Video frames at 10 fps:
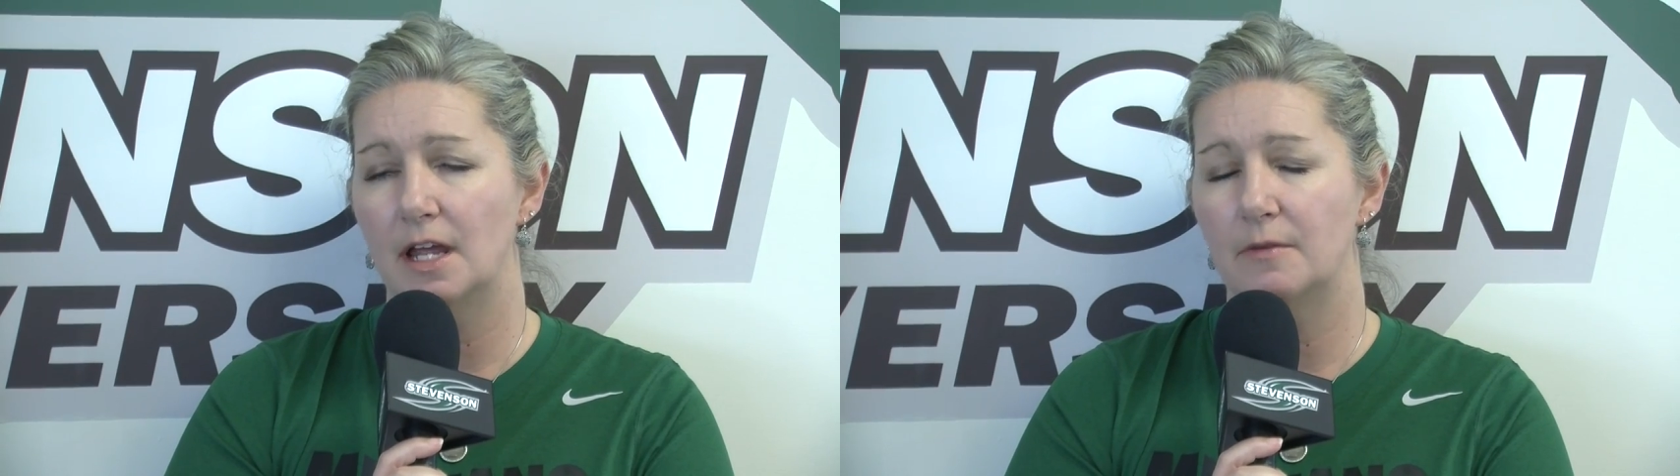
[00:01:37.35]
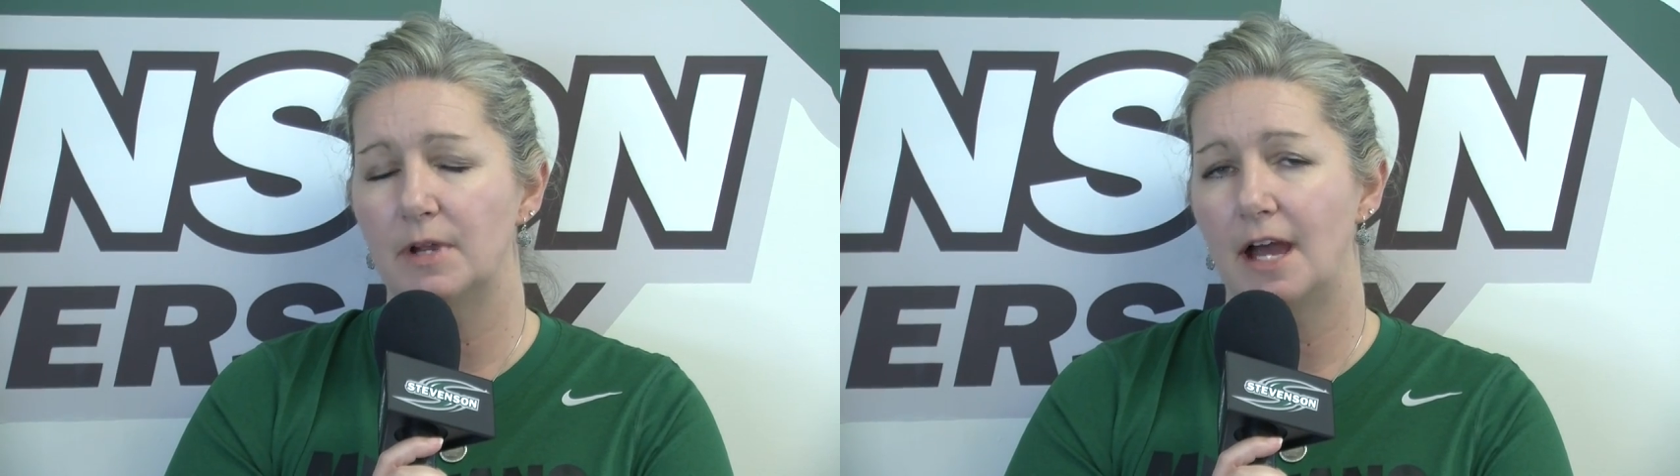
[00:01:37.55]

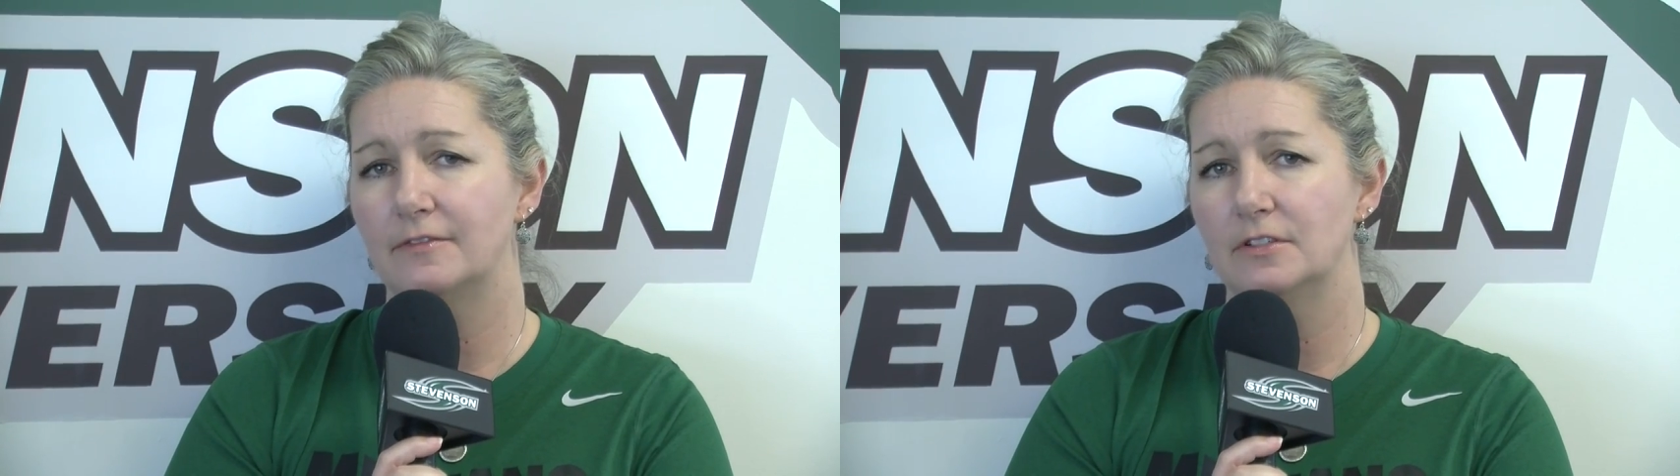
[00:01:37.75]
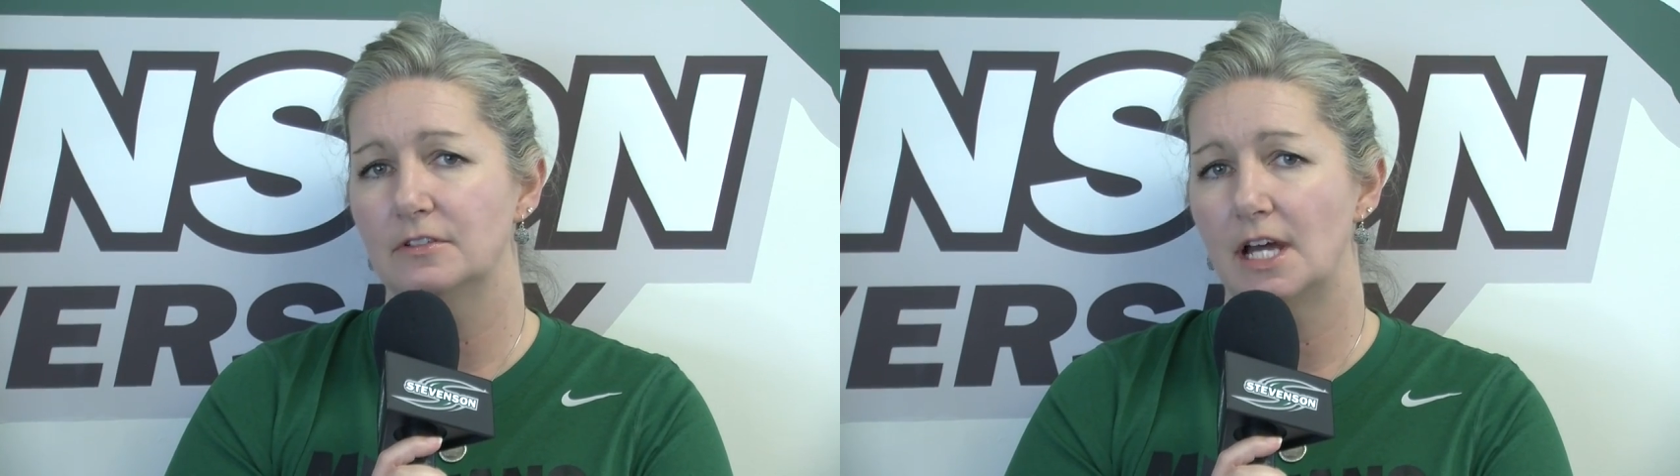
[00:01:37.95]
and we have
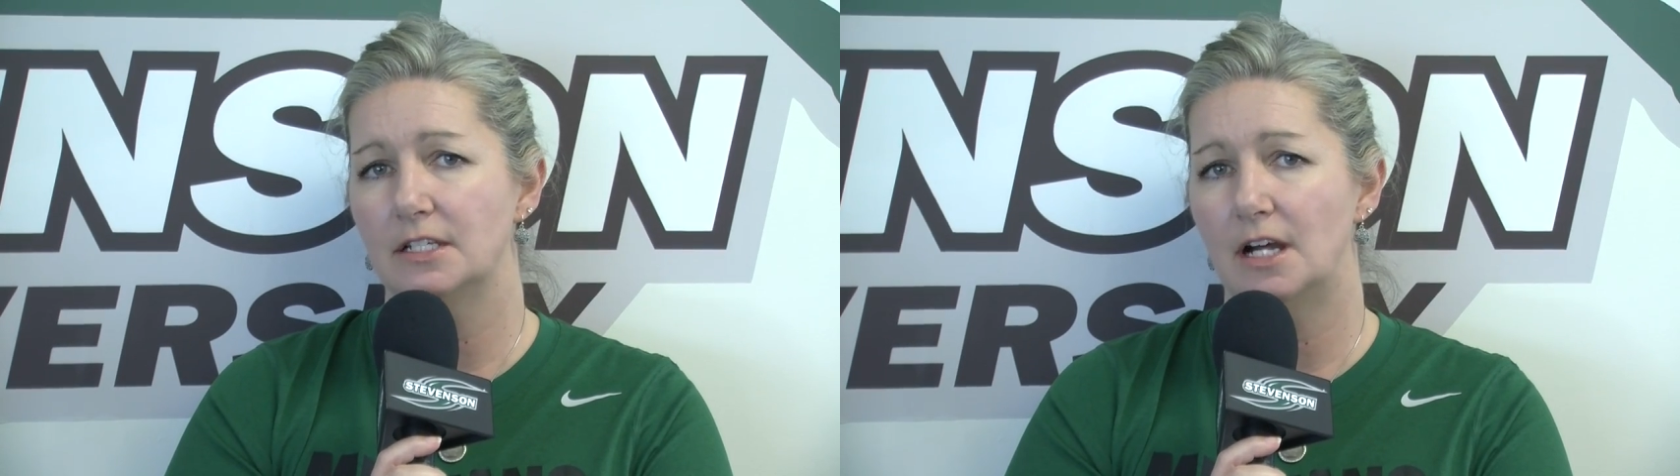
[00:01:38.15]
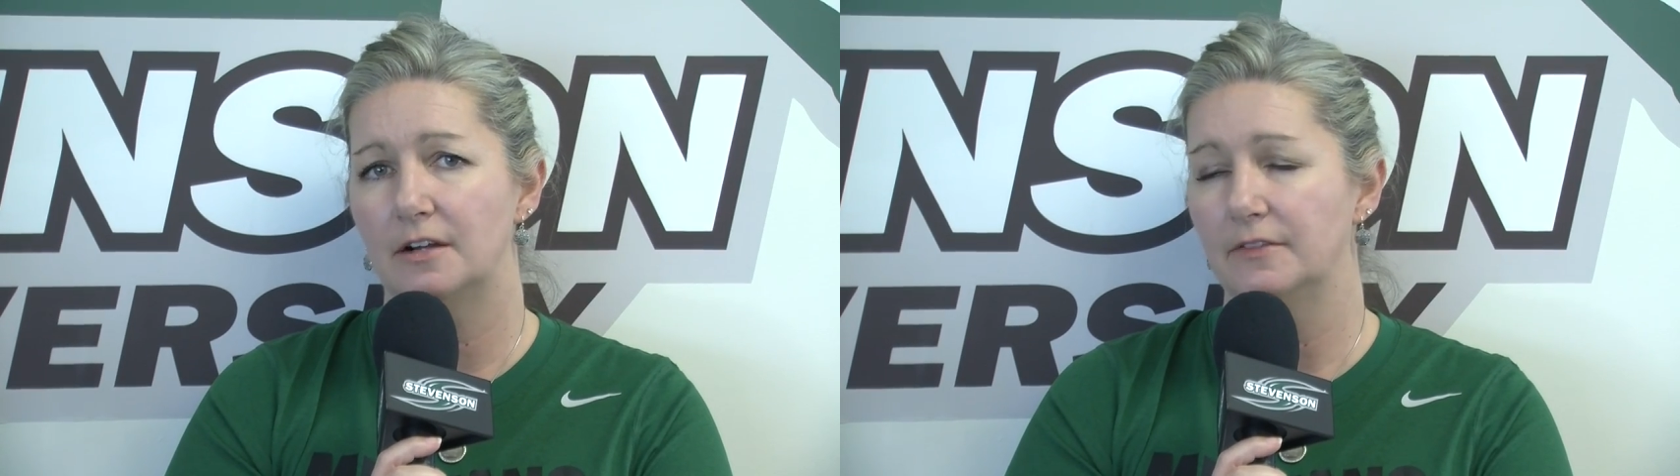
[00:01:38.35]
to use that
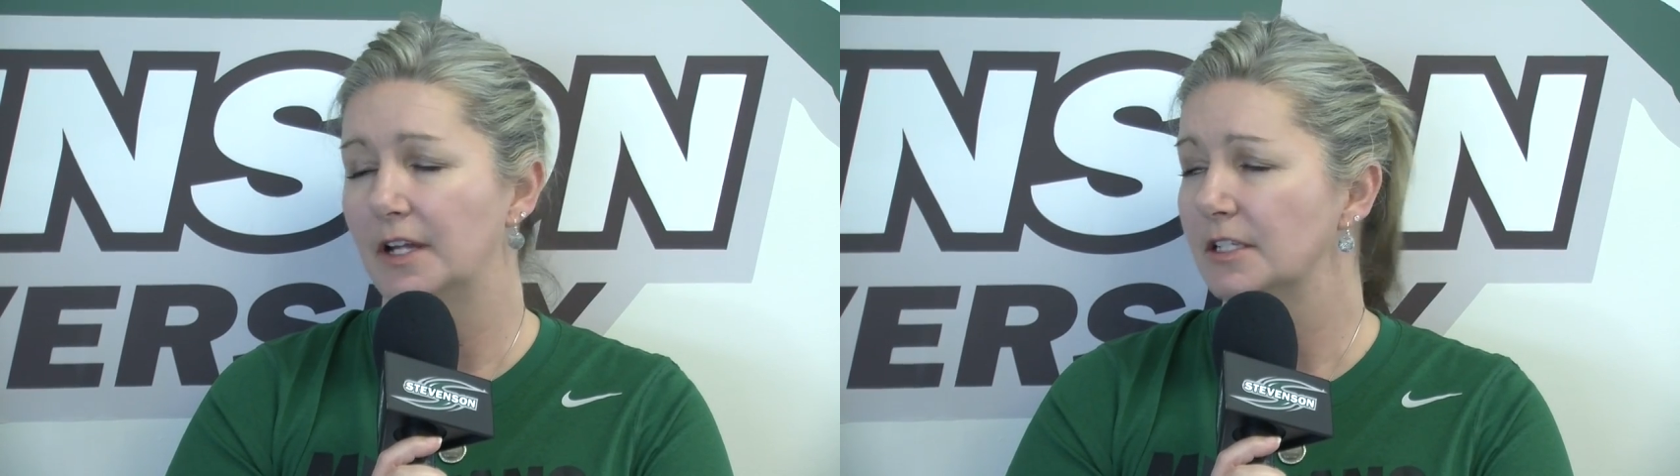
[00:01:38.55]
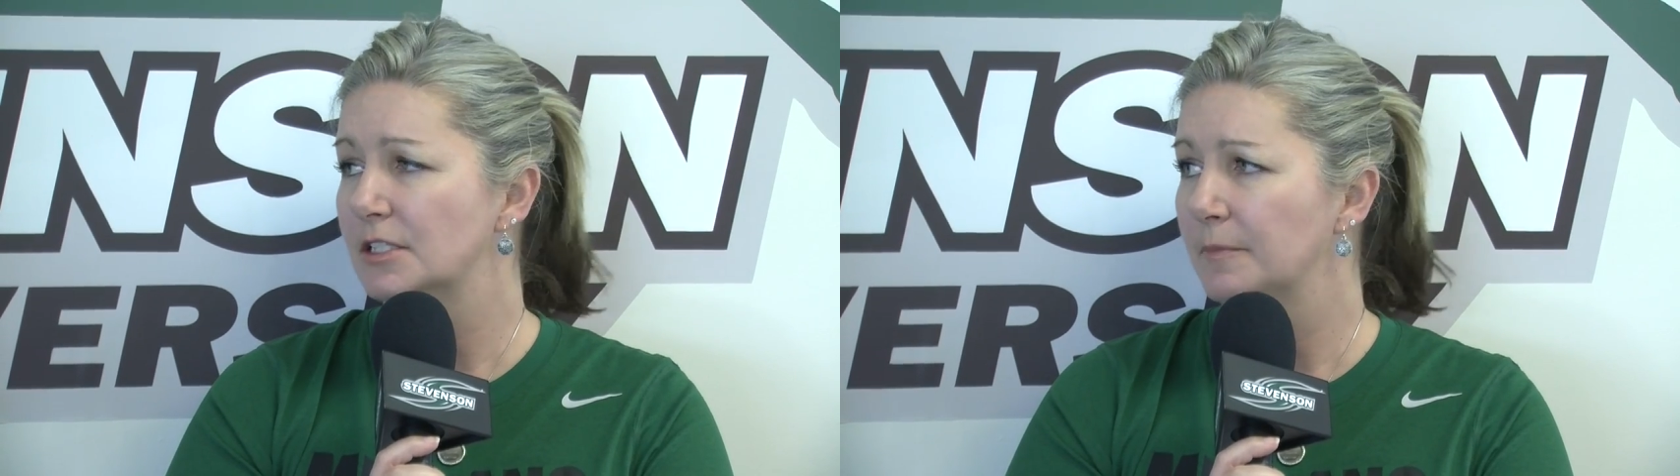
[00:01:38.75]
to our
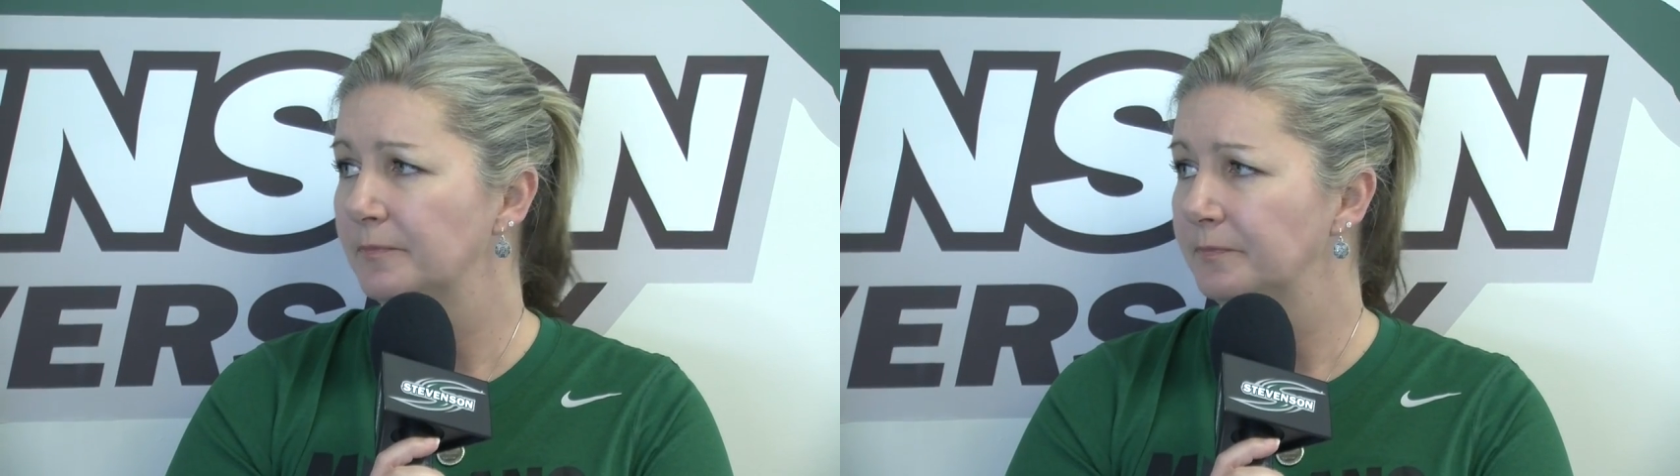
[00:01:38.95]
advantage.